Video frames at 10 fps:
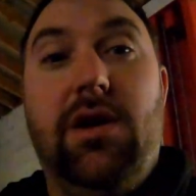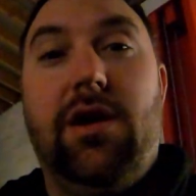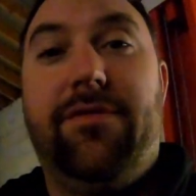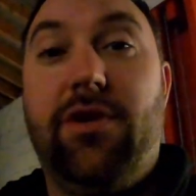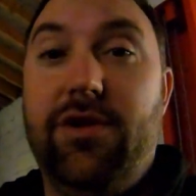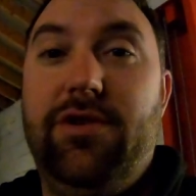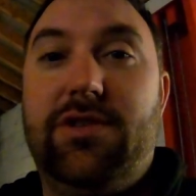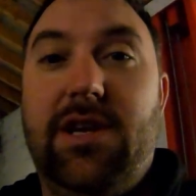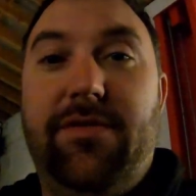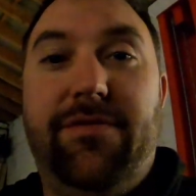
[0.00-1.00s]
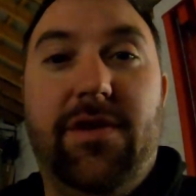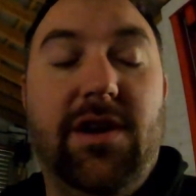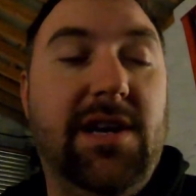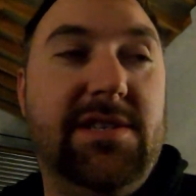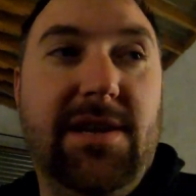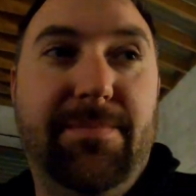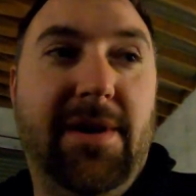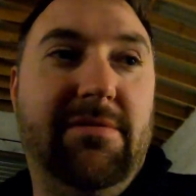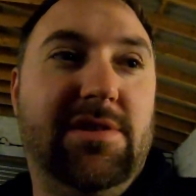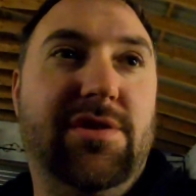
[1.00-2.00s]
I've got a new set of headset
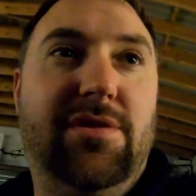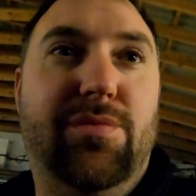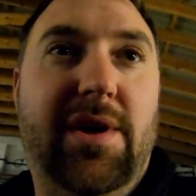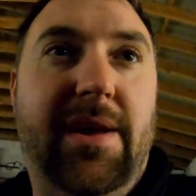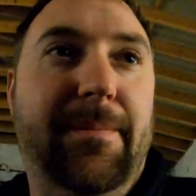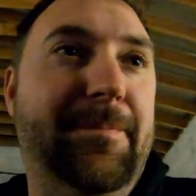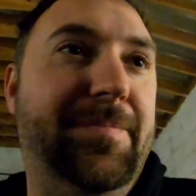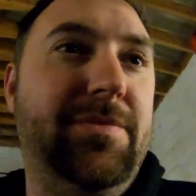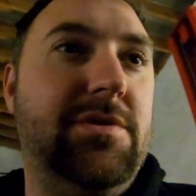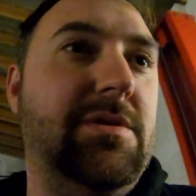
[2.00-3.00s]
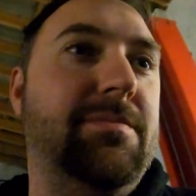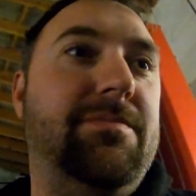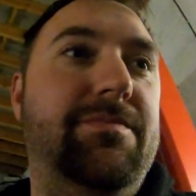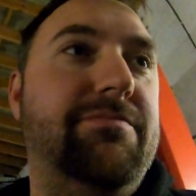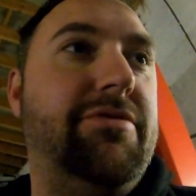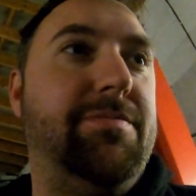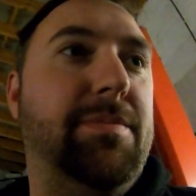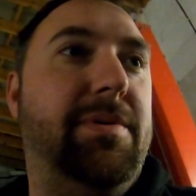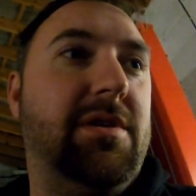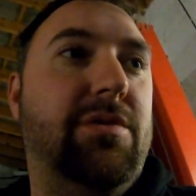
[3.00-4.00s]
bearings on the way, some proper
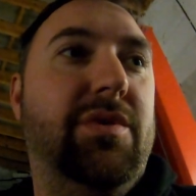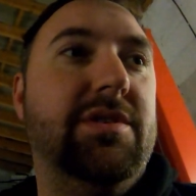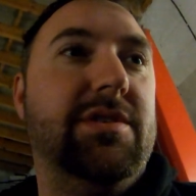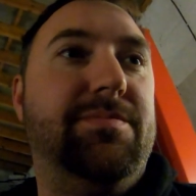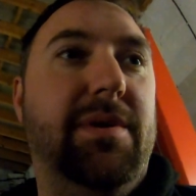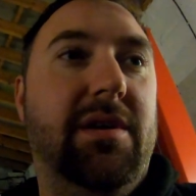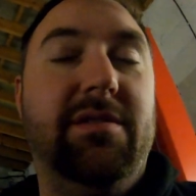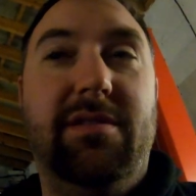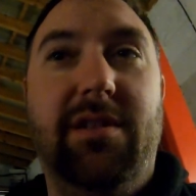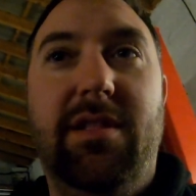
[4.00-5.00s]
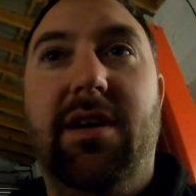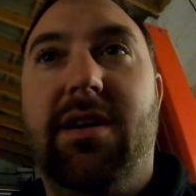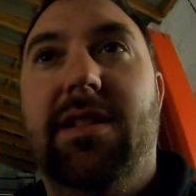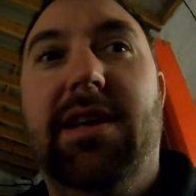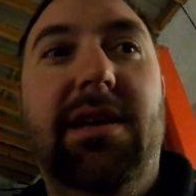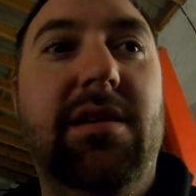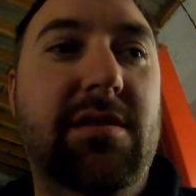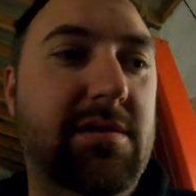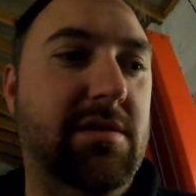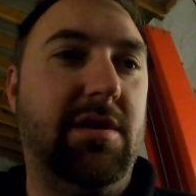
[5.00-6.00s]
pucker ones, but luckily
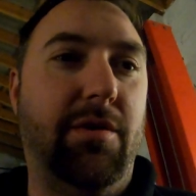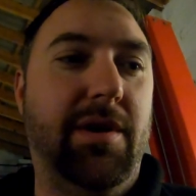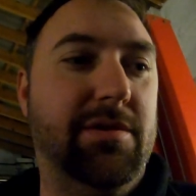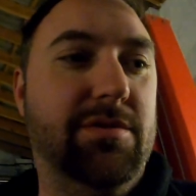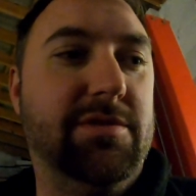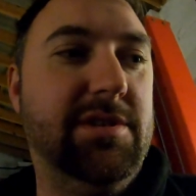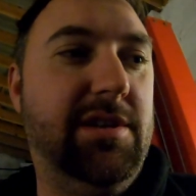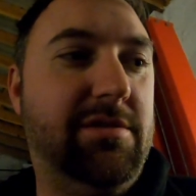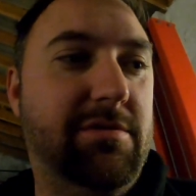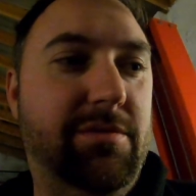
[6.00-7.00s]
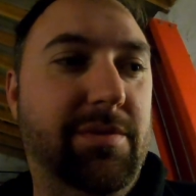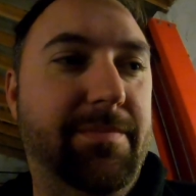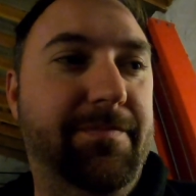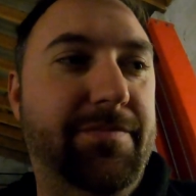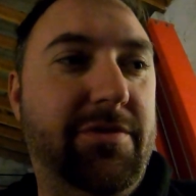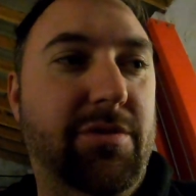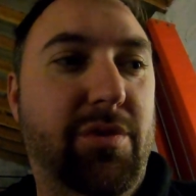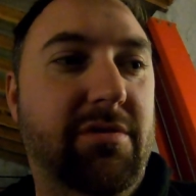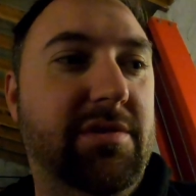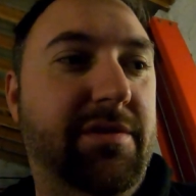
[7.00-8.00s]
Go Outdoors did it through
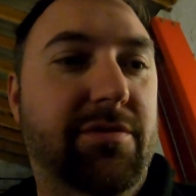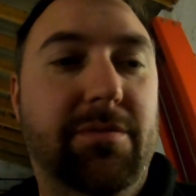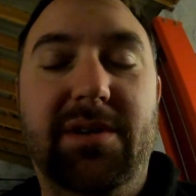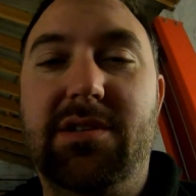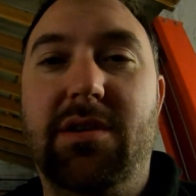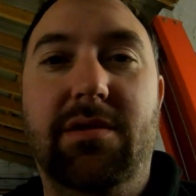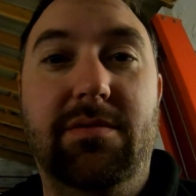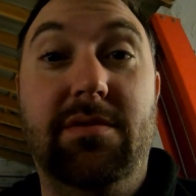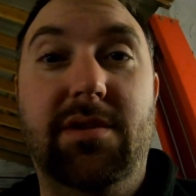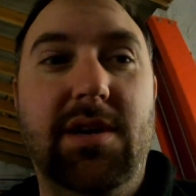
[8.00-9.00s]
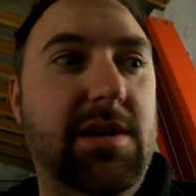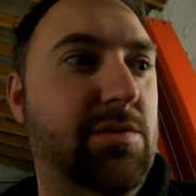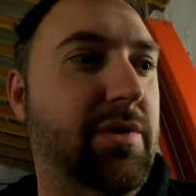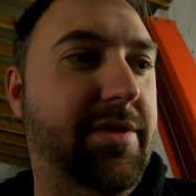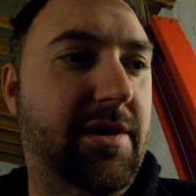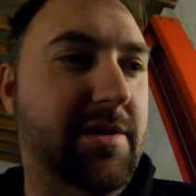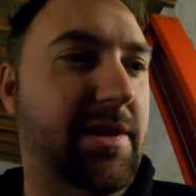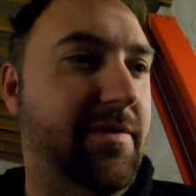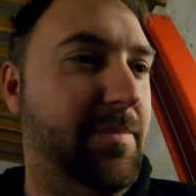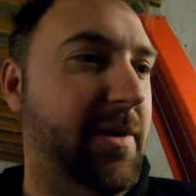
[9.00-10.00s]
warranty for me, so one thing I didn't
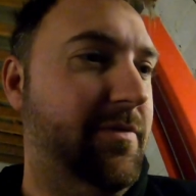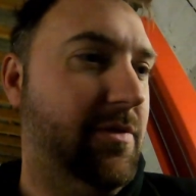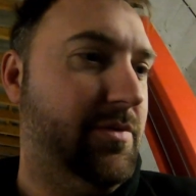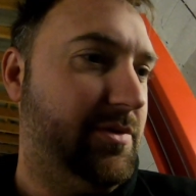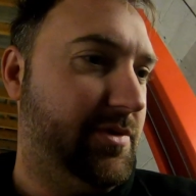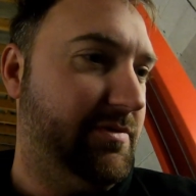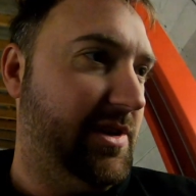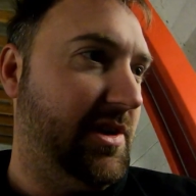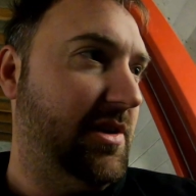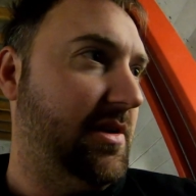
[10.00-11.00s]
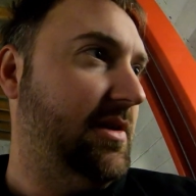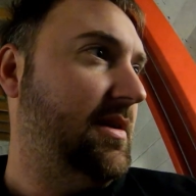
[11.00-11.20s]
have to pay for, which was really good.